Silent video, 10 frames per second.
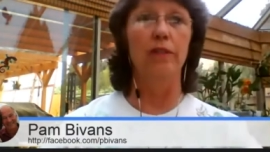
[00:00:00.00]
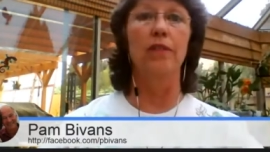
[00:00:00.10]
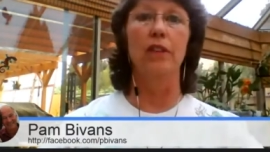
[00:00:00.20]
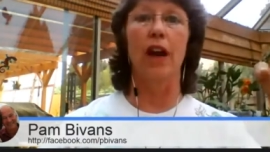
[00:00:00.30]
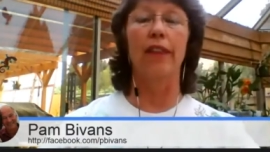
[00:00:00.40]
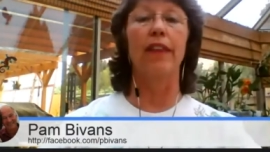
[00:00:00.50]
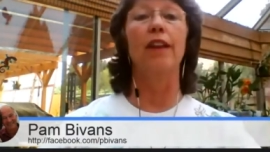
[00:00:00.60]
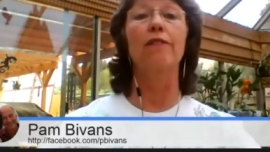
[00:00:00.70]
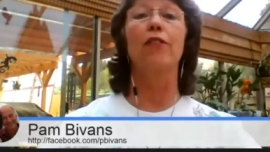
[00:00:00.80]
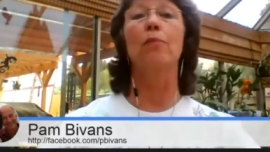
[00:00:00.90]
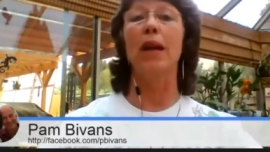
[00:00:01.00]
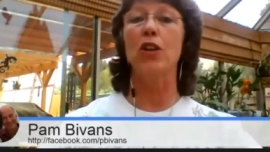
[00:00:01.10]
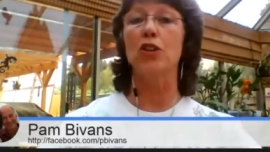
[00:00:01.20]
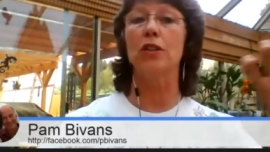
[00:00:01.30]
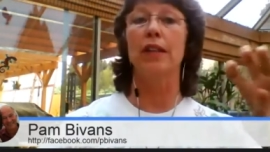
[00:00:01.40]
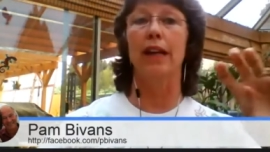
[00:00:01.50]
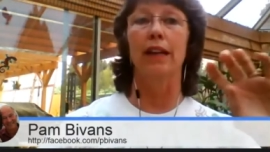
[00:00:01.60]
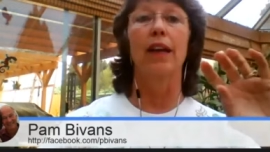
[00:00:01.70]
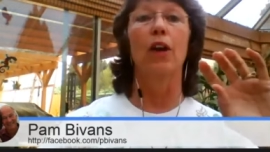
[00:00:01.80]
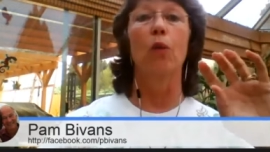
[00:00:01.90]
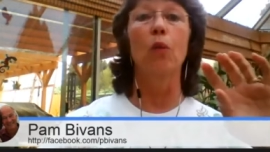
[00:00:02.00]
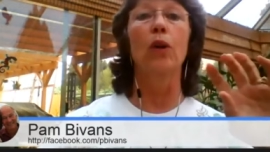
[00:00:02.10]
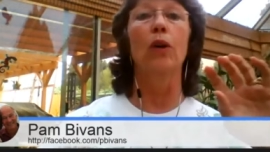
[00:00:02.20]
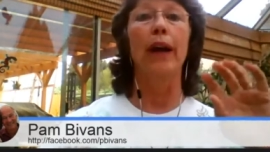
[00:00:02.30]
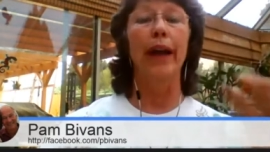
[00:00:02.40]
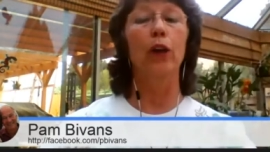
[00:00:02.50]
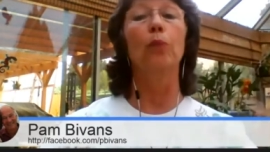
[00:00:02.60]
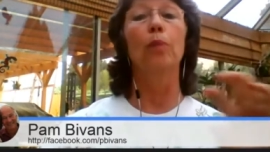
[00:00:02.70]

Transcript: got the information that will help